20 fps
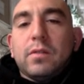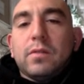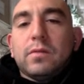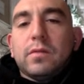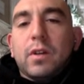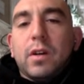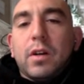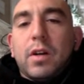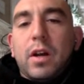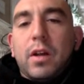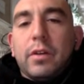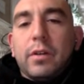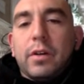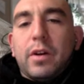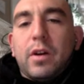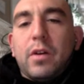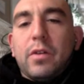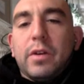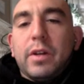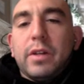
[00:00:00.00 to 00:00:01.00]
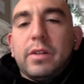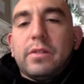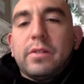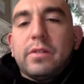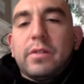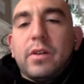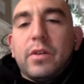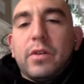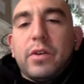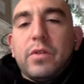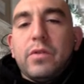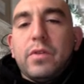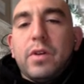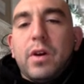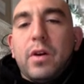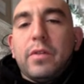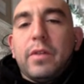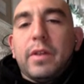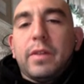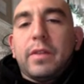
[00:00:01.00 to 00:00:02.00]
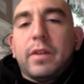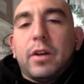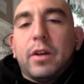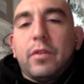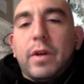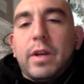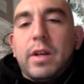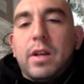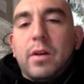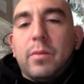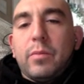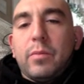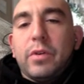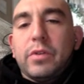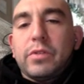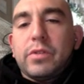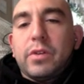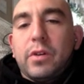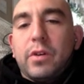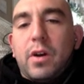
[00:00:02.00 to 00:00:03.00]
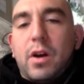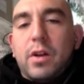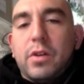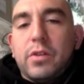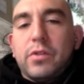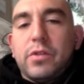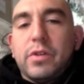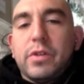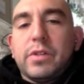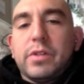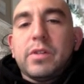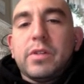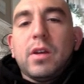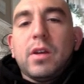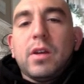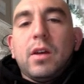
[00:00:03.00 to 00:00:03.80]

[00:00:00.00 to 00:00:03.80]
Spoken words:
are color coded, so you know that the green numbers are hundreds,